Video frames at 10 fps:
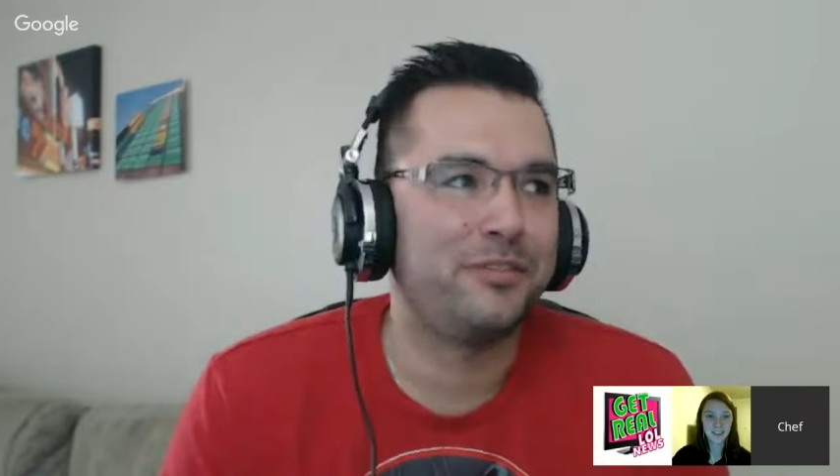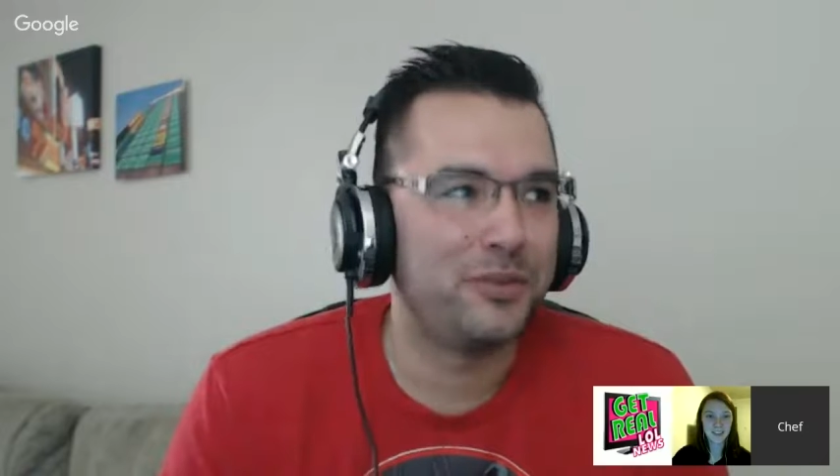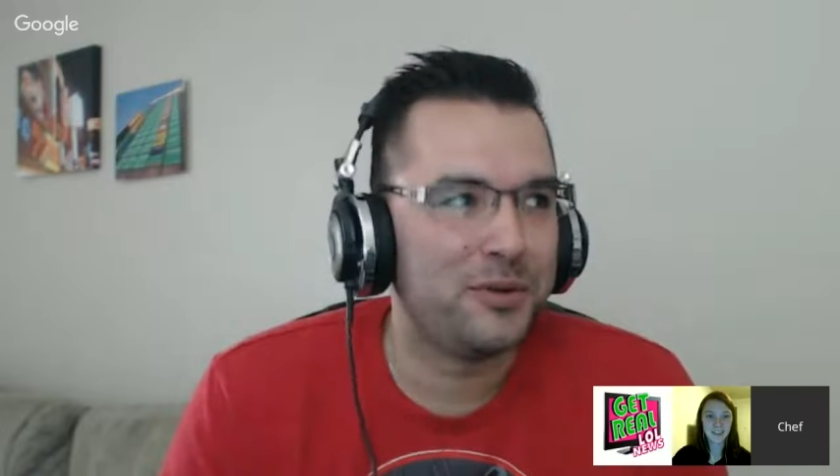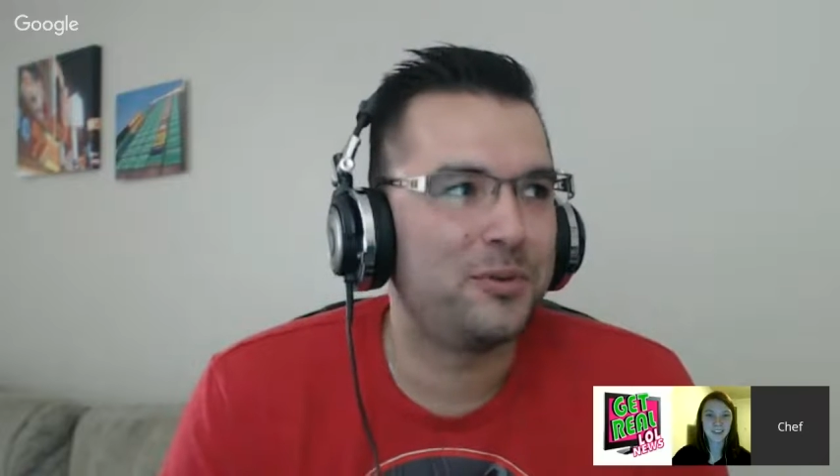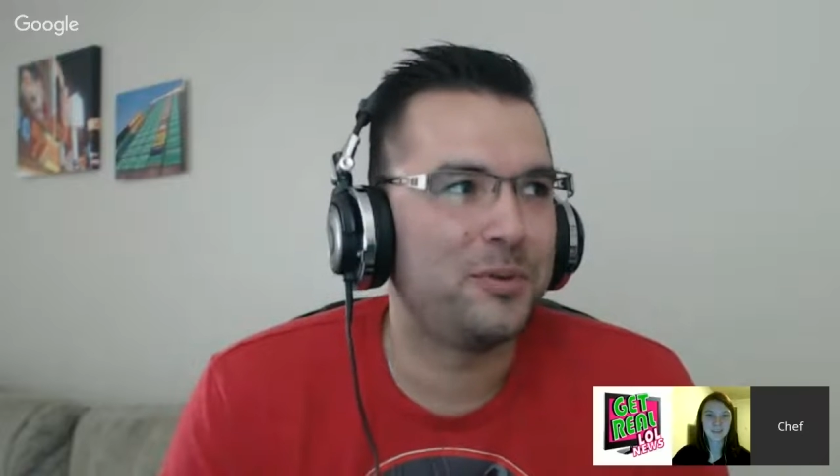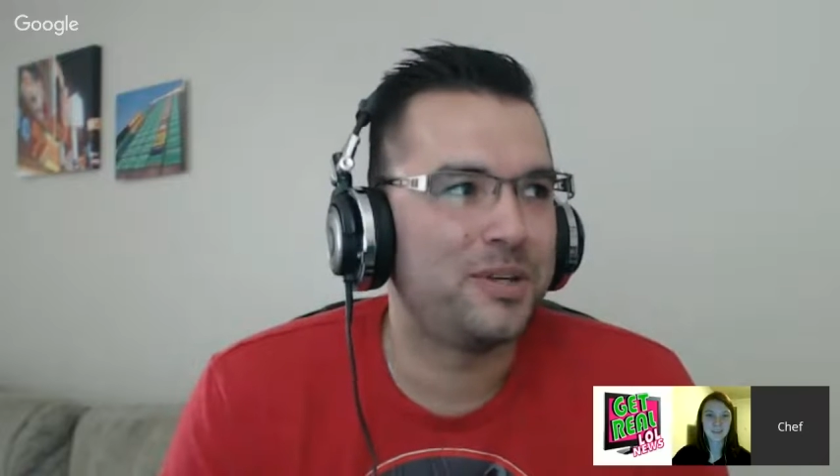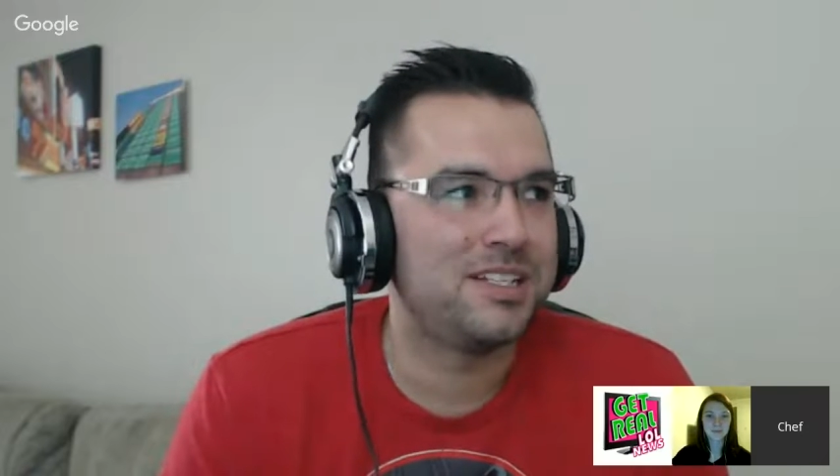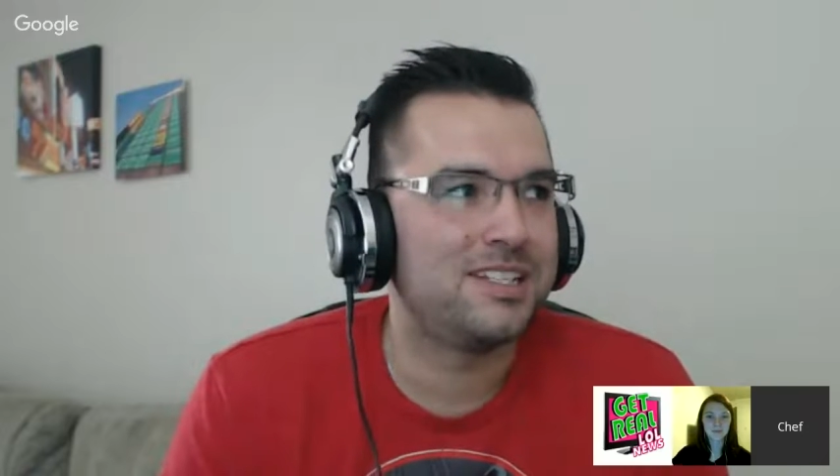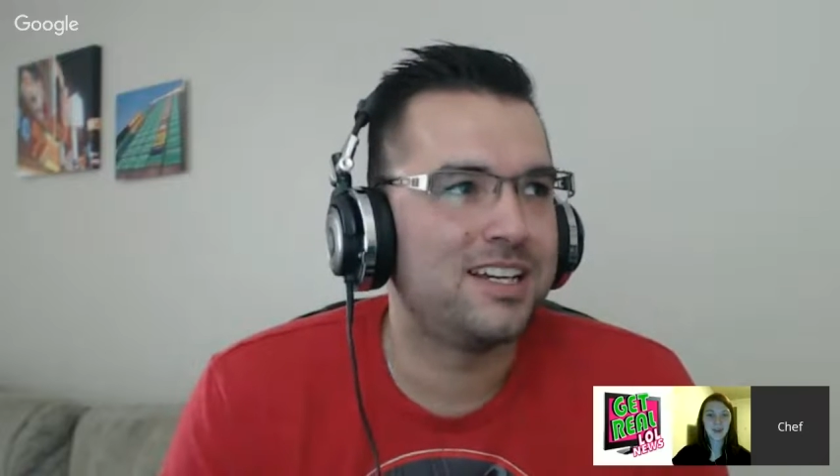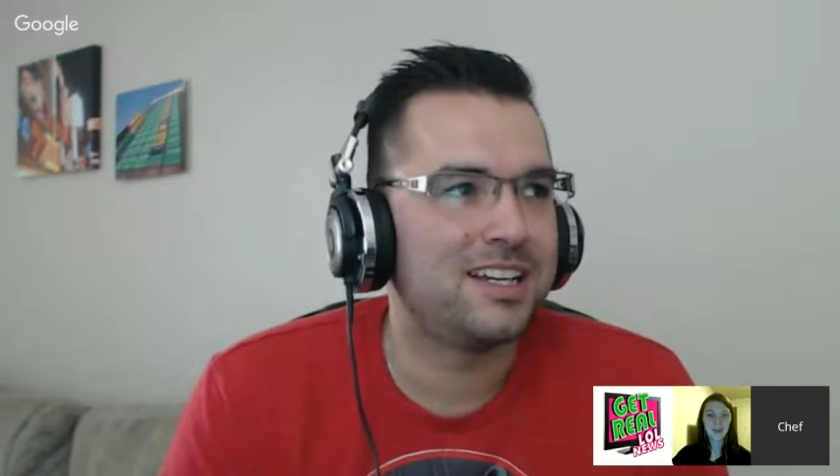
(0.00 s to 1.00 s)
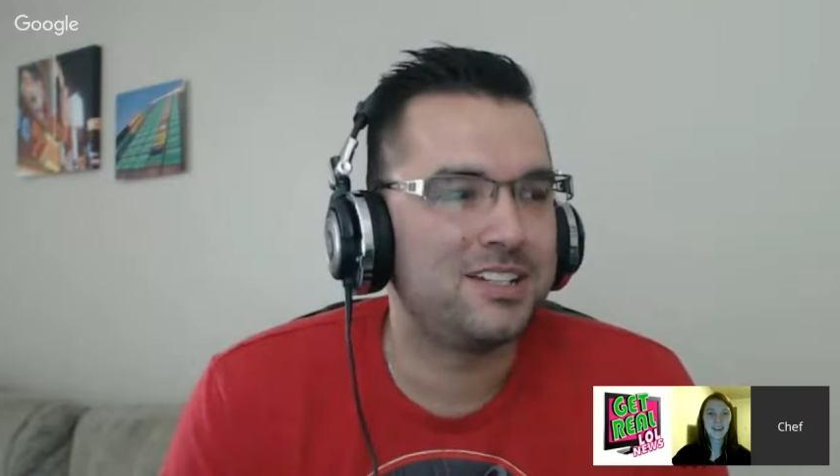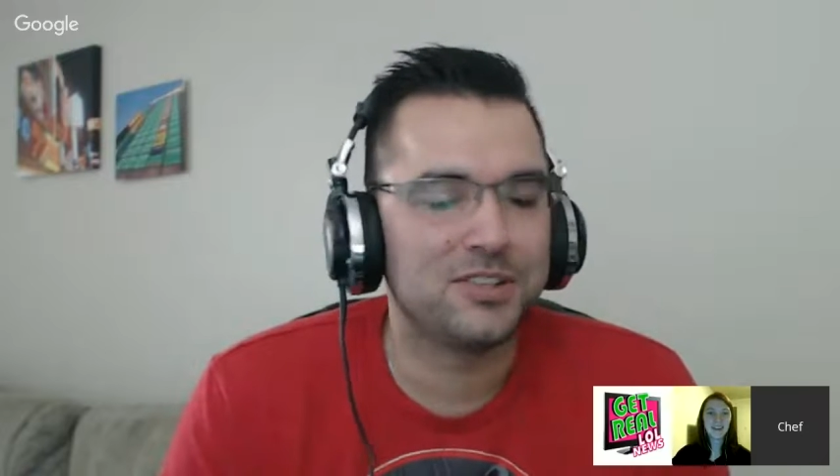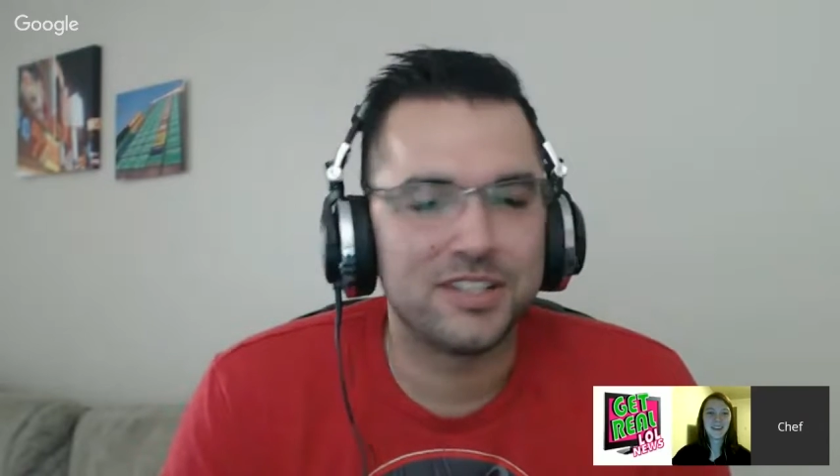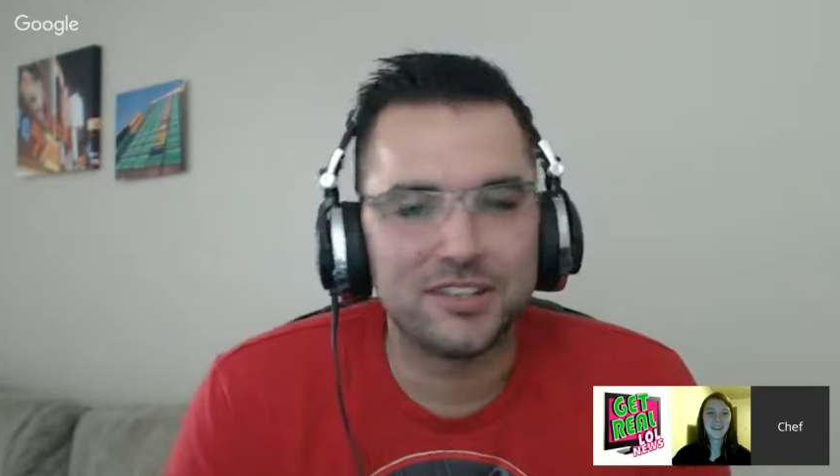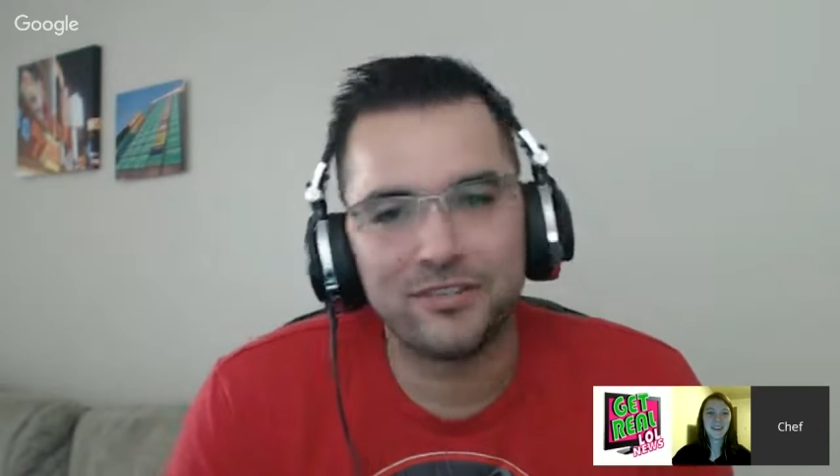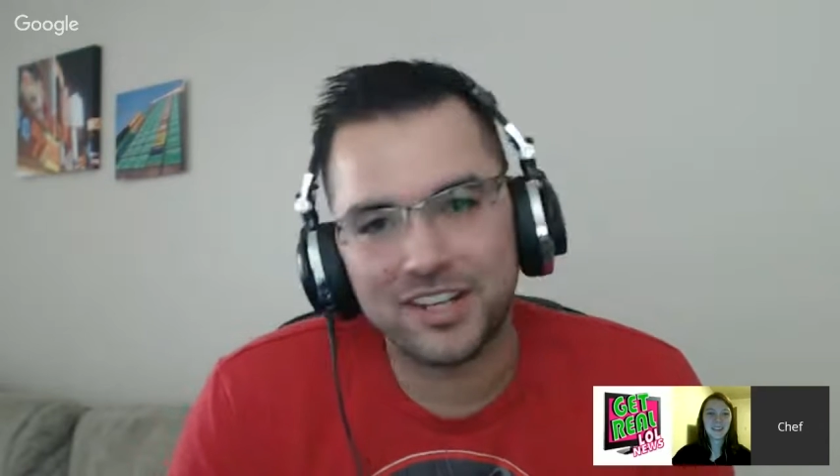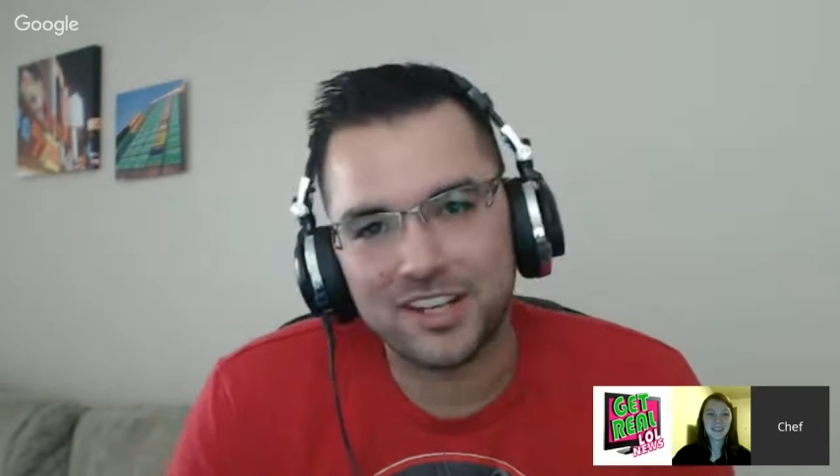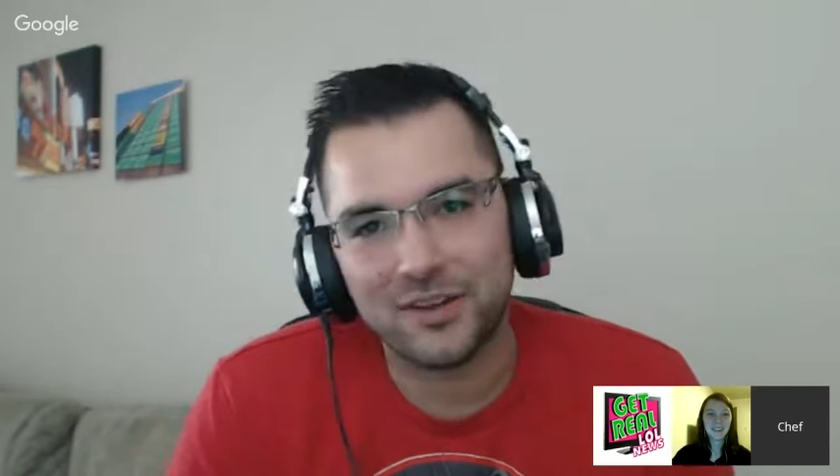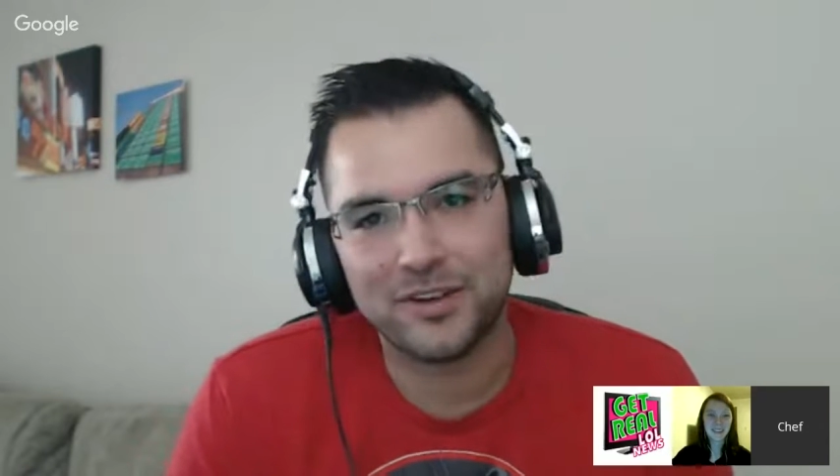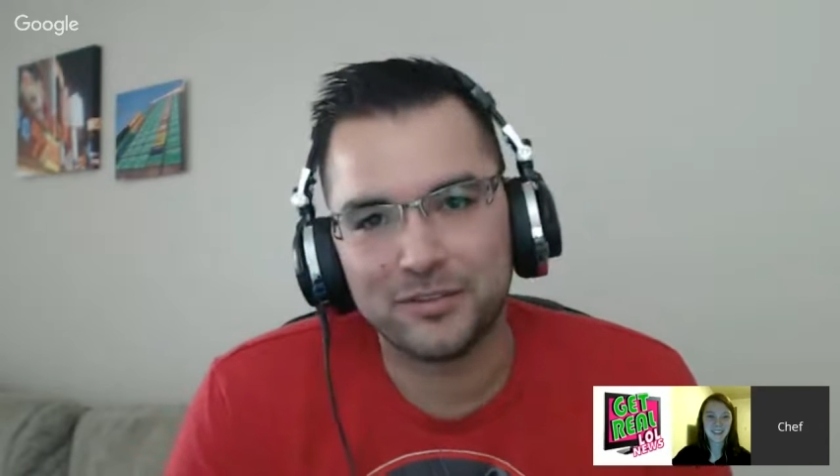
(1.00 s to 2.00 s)
food was during the
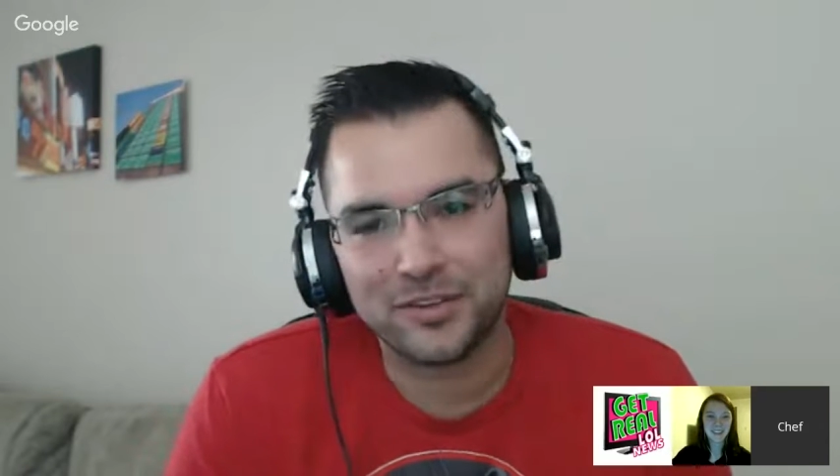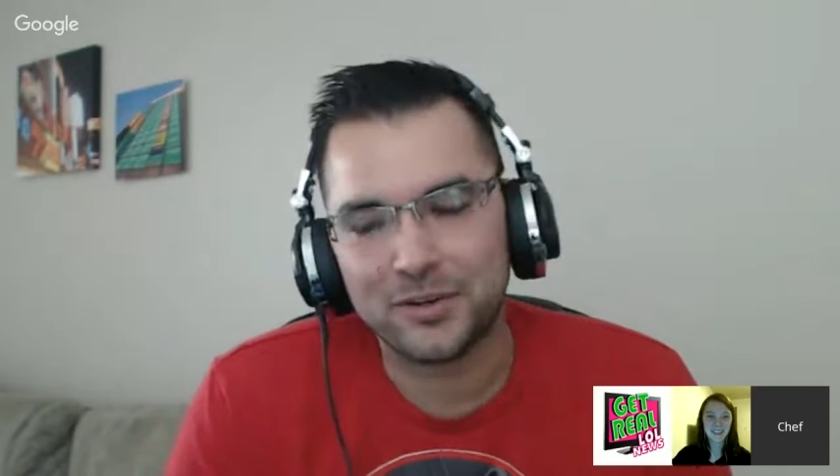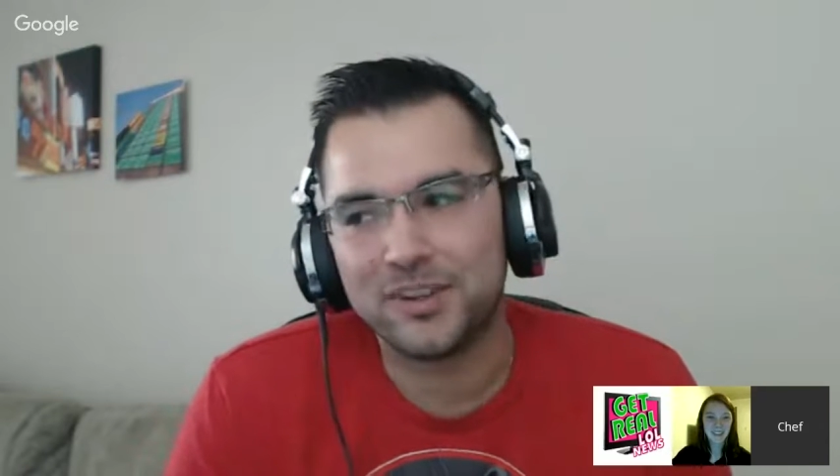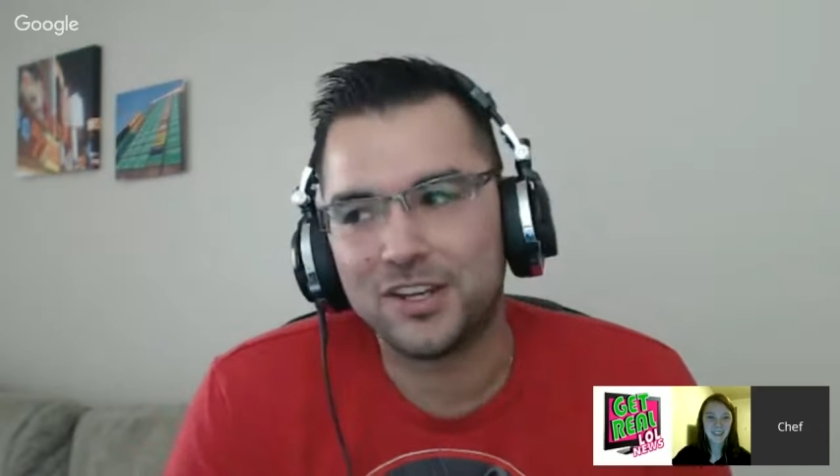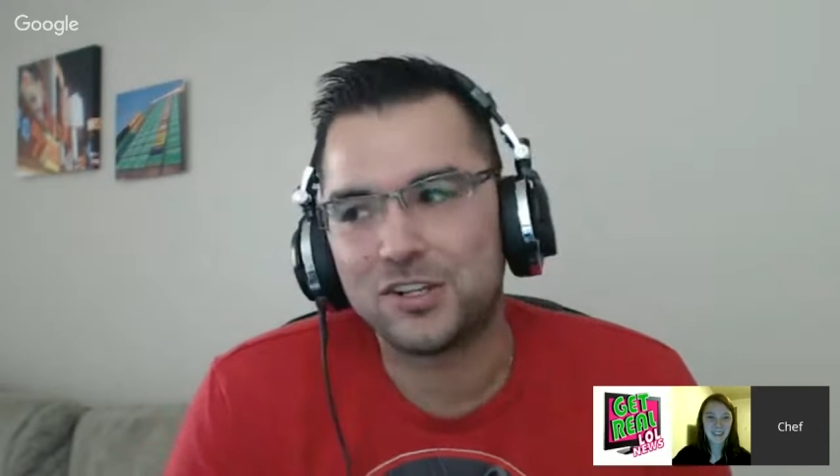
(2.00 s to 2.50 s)
video interview.